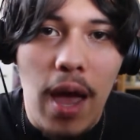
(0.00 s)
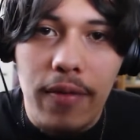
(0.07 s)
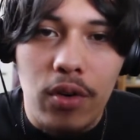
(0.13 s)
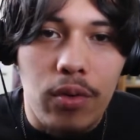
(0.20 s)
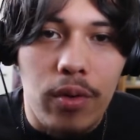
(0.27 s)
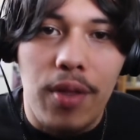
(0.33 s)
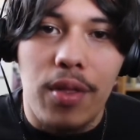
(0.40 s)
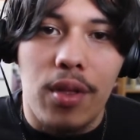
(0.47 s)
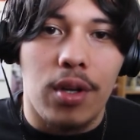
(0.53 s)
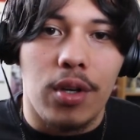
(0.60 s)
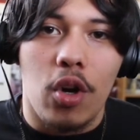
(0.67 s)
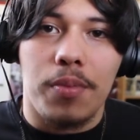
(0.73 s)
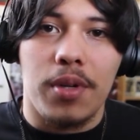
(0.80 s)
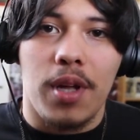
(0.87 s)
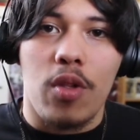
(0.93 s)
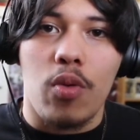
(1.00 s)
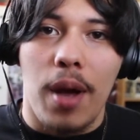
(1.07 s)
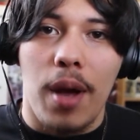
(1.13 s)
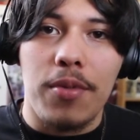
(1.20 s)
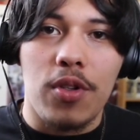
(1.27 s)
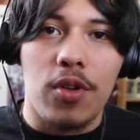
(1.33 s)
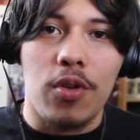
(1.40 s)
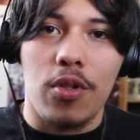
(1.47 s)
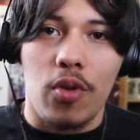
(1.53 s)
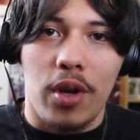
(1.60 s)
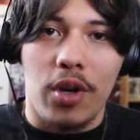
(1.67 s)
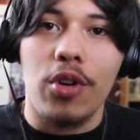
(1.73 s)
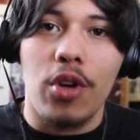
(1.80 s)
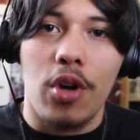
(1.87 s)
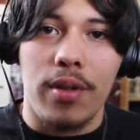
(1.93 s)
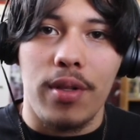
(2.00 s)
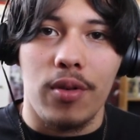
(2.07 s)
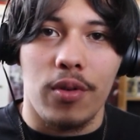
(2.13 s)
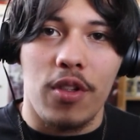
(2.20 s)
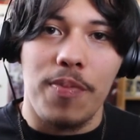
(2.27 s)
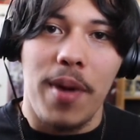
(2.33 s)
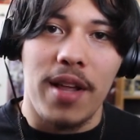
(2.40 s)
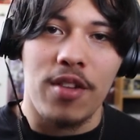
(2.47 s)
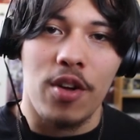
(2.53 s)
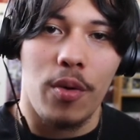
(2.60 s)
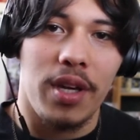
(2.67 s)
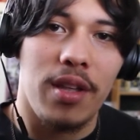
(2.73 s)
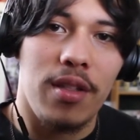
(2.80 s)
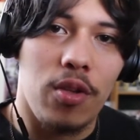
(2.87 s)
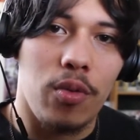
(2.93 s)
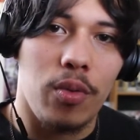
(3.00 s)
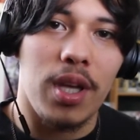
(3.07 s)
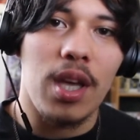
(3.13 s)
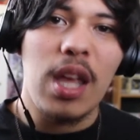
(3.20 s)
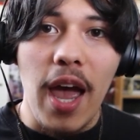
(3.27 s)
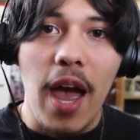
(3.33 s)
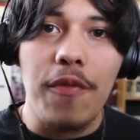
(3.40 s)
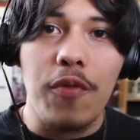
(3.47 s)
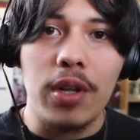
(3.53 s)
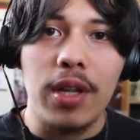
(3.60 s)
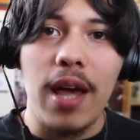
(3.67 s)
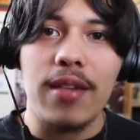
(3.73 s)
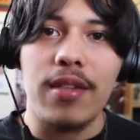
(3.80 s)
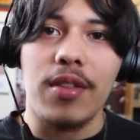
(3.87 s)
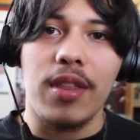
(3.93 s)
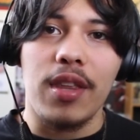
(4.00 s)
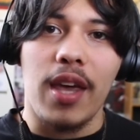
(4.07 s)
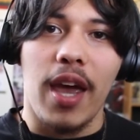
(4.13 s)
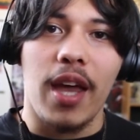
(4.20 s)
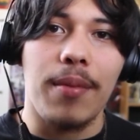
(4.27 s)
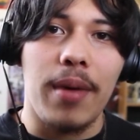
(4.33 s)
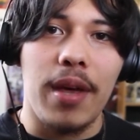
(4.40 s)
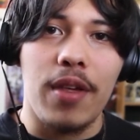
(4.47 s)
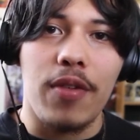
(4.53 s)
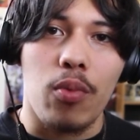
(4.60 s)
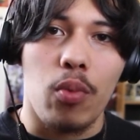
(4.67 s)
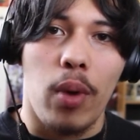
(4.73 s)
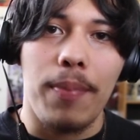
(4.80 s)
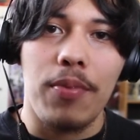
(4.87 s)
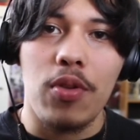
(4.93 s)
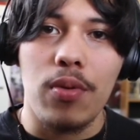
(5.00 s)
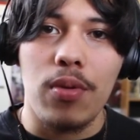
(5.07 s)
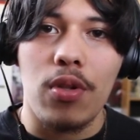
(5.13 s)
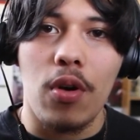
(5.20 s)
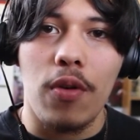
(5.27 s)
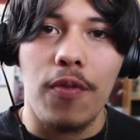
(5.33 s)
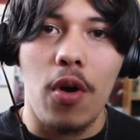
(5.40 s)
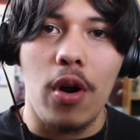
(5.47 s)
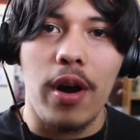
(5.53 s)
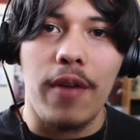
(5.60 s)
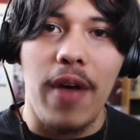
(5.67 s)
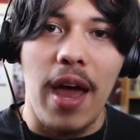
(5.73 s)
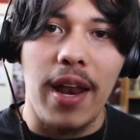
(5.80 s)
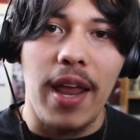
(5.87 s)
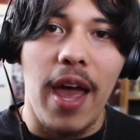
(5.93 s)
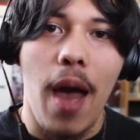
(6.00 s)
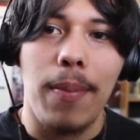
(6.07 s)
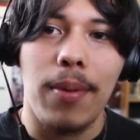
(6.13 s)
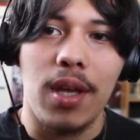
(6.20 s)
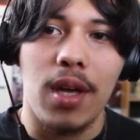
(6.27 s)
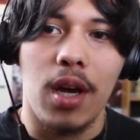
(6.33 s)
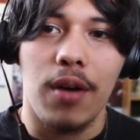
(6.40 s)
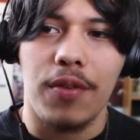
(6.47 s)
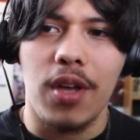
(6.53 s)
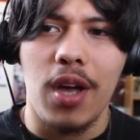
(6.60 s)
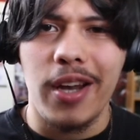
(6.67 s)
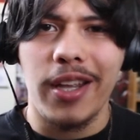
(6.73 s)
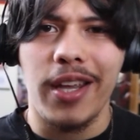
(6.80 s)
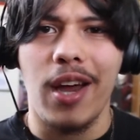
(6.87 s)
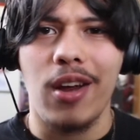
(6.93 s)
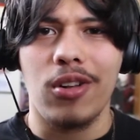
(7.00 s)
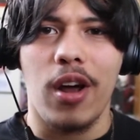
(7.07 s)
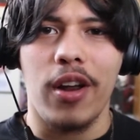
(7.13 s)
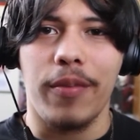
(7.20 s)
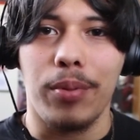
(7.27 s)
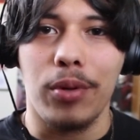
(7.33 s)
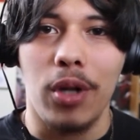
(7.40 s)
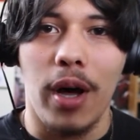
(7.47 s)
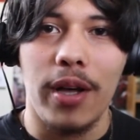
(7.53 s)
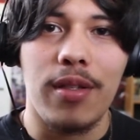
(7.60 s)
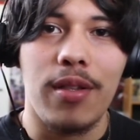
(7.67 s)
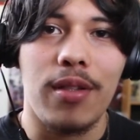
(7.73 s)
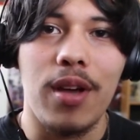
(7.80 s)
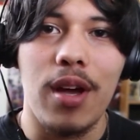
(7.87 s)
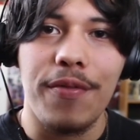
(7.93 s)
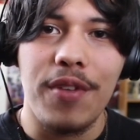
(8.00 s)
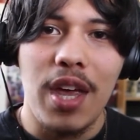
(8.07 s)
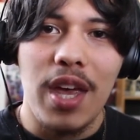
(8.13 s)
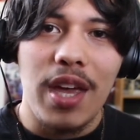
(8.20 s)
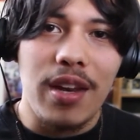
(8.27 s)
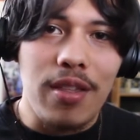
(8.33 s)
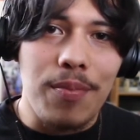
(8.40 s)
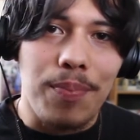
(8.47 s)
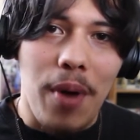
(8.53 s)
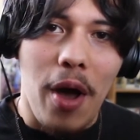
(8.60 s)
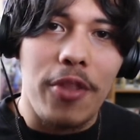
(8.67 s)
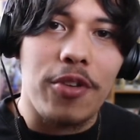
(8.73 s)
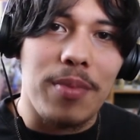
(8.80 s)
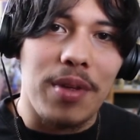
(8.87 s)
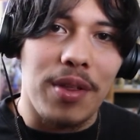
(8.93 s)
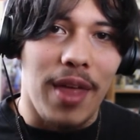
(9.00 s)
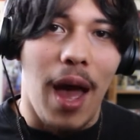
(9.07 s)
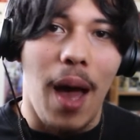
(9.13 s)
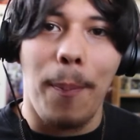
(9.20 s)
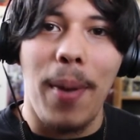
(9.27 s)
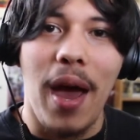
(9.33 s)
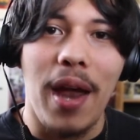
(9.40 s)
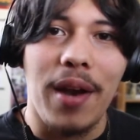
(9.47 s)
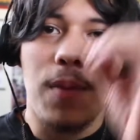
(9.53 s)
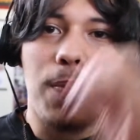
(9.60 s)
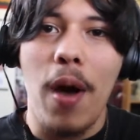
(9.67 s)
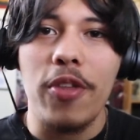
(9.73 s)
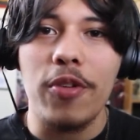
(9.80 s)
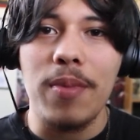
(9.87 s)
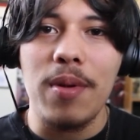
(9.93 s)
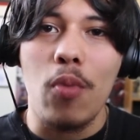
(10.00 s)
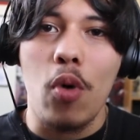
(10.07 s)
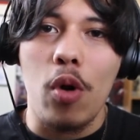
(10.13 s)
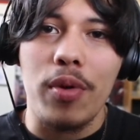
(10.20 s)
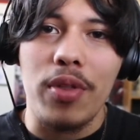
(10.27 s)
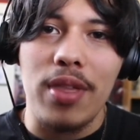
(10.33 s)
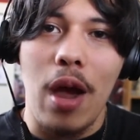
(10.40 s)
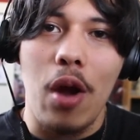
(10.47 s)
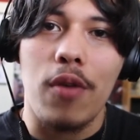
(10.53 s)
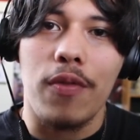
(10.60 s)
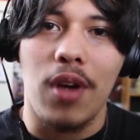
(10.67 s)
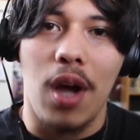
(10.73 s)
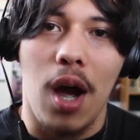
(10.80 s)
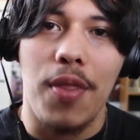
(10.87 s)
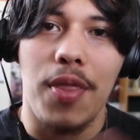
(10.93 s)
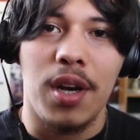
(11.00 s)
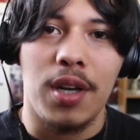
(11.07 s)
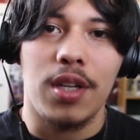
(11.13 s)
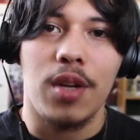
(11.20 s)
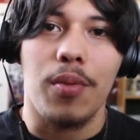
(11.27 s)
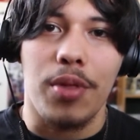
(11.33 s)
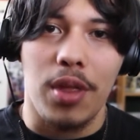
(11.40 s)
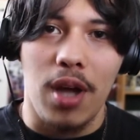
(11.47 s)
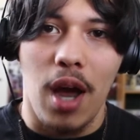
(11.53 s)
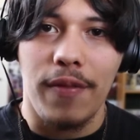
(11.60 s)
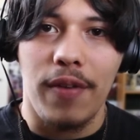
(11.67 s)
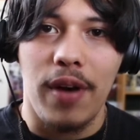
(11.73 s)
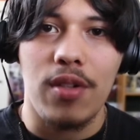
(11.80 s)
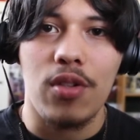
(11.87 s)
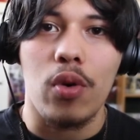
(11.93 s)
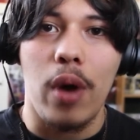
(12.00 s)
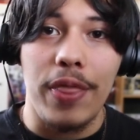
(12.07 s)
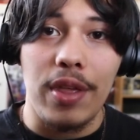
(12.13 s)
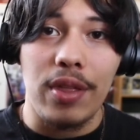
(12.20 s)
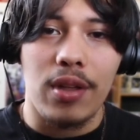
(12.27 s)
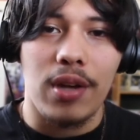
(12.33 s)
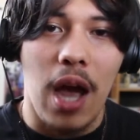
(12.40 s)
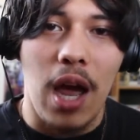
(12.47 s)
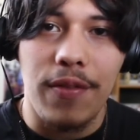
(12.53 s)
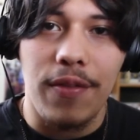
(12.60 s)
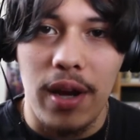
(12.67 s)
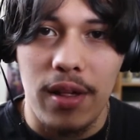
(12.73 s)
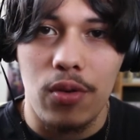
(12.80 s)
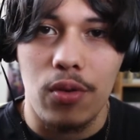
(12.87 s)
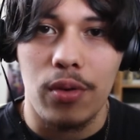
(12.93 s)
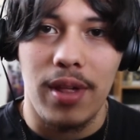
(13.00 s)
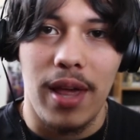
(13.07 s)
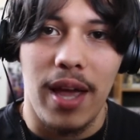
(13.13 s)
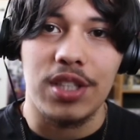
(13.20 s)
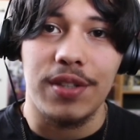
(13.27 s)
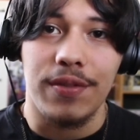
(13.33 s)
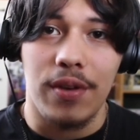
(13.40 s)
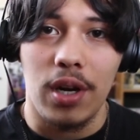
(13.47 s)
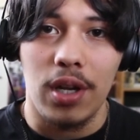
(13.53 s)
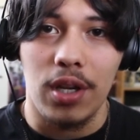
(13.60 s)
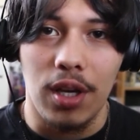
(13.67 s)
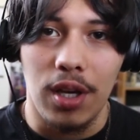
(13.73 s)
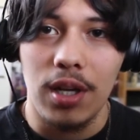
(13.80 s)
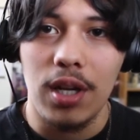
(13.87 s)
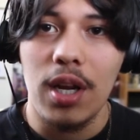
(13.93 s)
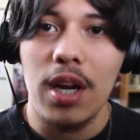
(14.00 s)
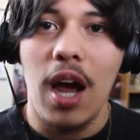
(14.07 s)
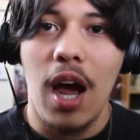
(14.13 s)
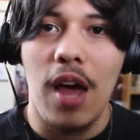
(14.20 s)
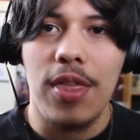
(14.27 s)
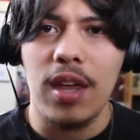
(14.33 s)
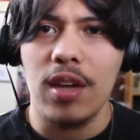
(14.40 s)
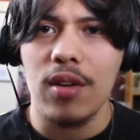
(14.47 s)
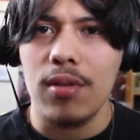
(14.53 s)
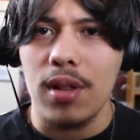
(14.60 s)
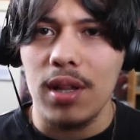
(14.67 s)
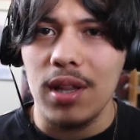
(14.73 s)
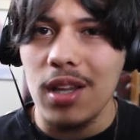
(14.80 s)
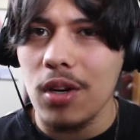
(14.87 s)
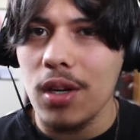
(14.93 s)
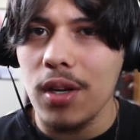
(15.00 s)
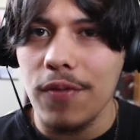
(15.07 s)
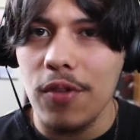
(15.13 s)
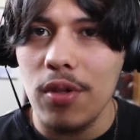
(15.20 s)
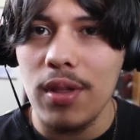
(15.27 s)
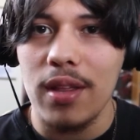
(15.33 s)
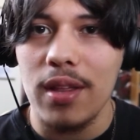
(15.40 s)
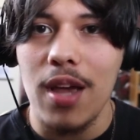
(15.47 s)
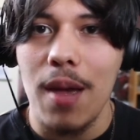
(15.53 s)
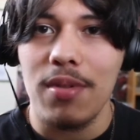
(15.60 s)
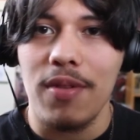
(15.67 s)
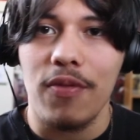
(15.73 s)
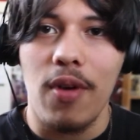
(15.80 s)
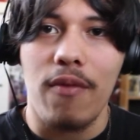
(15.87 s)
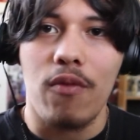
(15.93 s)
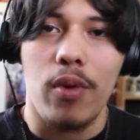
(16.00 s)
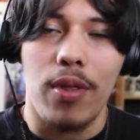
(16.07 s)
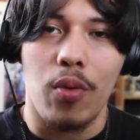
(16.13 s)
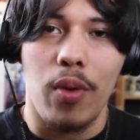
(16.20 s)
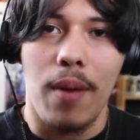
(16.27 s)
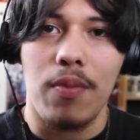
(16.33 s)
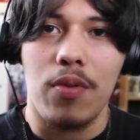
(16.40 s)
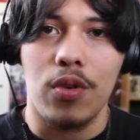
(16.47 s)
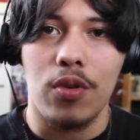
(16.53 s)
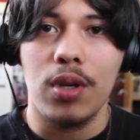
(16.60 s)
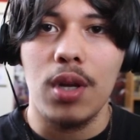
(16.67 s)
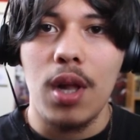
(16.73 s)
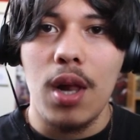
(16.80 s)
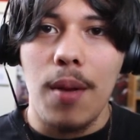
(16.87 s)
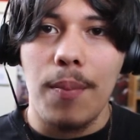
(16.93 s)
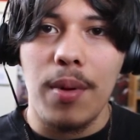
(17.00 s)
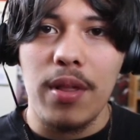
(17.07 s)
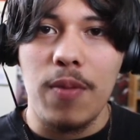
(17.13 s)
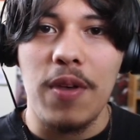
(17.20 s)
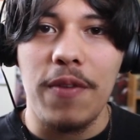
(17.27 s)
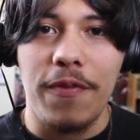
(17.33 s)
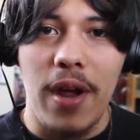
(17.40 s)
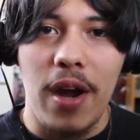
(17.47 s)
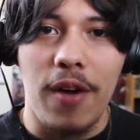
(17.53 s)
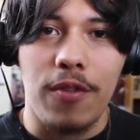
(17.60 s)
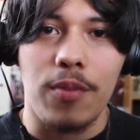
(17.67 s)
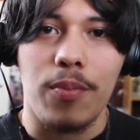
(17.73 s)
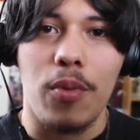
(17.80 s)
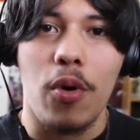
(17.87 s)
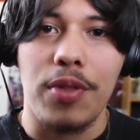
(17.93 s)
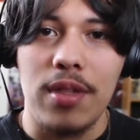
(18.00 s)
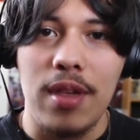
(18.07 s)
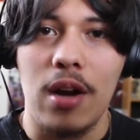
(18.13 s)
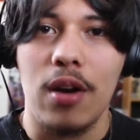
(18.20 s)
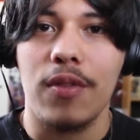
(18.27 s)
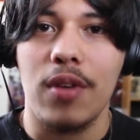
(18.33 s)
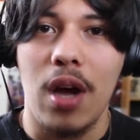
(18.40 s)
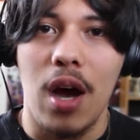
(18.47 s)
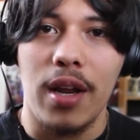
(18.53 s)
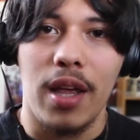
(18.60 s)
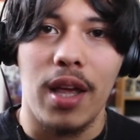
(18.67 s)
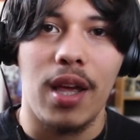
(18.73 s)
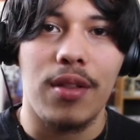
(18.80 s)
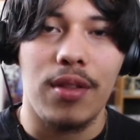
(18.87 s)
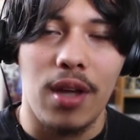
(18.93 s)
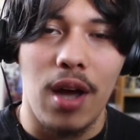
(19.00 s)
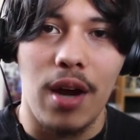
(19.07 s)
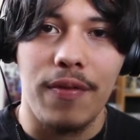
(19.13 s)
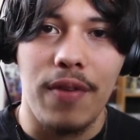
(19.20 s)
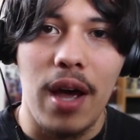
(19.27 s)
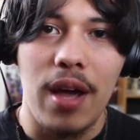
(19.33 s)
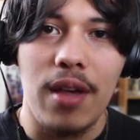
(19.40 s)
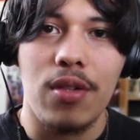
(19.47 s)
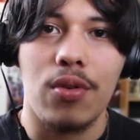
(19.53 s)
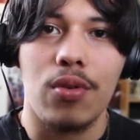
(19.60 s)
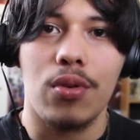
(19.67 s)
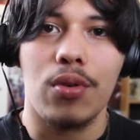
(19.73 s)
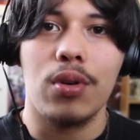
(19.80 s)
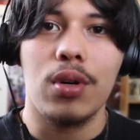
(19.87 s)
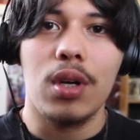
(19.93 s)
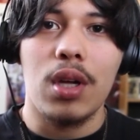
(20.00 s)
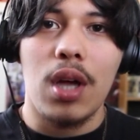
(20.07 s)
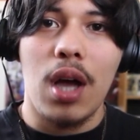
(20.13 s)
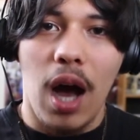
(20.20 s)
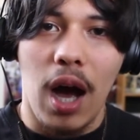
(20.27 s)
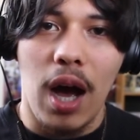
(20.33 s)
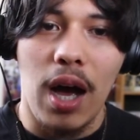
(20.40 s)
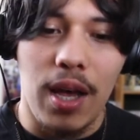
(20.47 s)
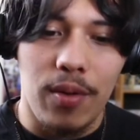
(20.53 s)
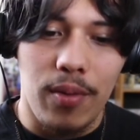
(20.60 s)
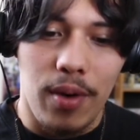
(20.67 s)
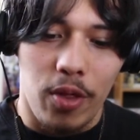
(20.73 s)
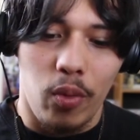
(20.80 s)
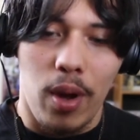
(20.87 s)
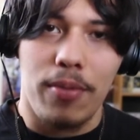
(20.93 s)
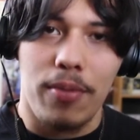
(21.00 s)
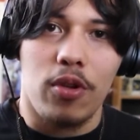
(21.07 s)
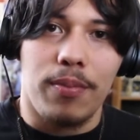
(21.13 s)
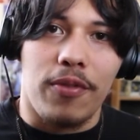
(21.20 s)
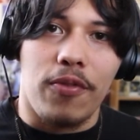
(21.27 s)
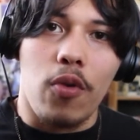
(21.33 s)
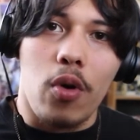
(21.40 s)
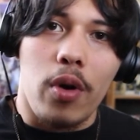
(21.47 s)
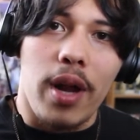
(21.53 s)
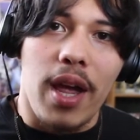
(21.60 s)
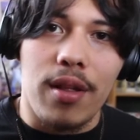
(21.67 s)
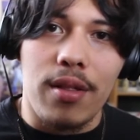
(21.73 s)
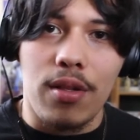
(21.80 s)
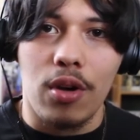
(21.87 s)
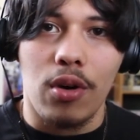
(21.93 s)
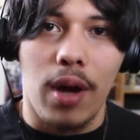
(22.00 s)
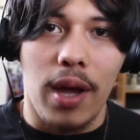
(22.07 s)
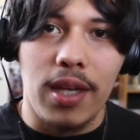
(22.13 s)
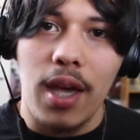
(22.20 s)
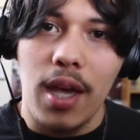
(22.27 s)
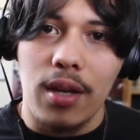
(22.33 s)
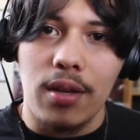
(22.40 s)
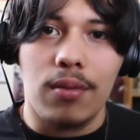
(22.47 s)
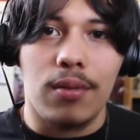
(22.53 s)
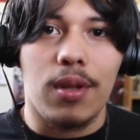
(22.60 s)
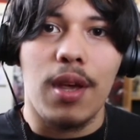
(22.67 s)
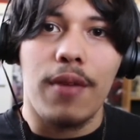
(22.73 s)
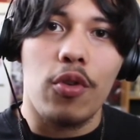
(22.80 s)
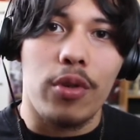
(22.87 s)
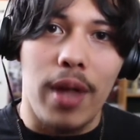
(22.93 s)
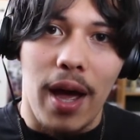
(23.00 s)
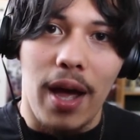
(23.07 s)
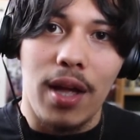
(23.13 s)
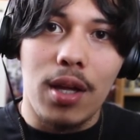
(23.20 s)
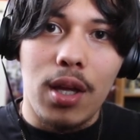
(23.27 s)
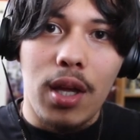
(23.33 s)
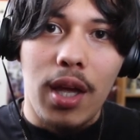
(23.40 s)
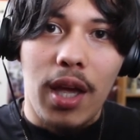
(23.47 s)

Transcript: haven't read the Noblesse webtoon, so I don't know what to expect going into it. I have realized that the animes from webtoons so far have had a habit of cutting out a lot of plot and stuff. It doesn't bother me that bad. It bothered me more with Tower of God than it did with The God of High School. I think The God of High School is actually very good. I think it was a little confusing at times if you haven't read the webtoon, but to be fair, for both The Tower of God and The God of High School, I read the webtoon beforehand, so I can't give you that